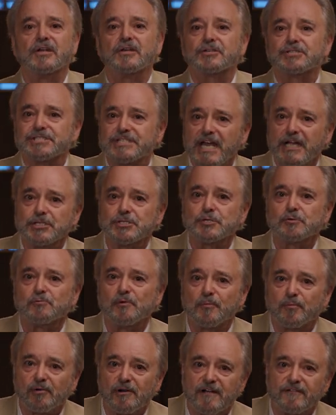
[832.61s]
your
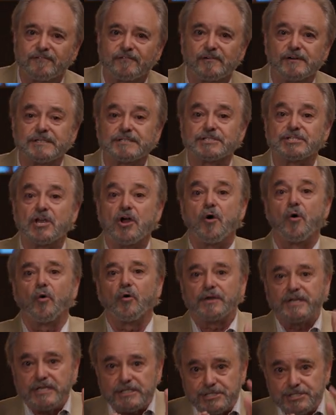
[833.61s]
sexual preference,
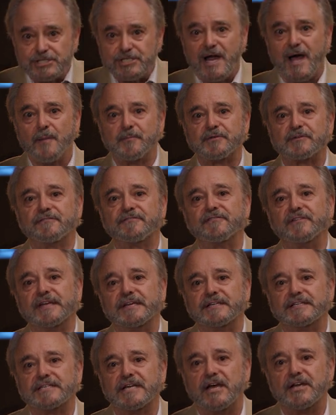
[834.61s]
or you stomp your
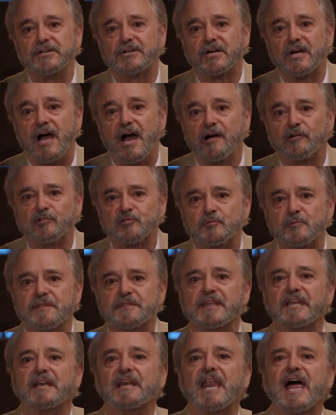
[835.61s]
feet and tell your
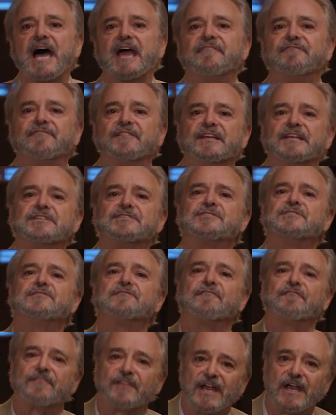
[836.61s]
congressman that life
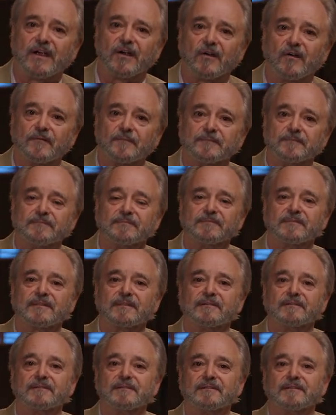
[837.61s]
isn't fair.
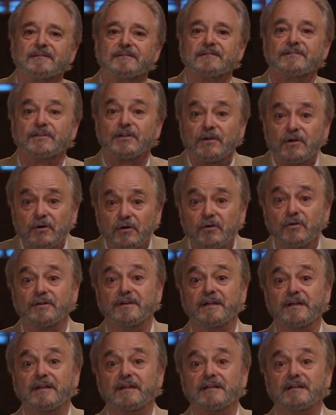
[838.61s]
Dude,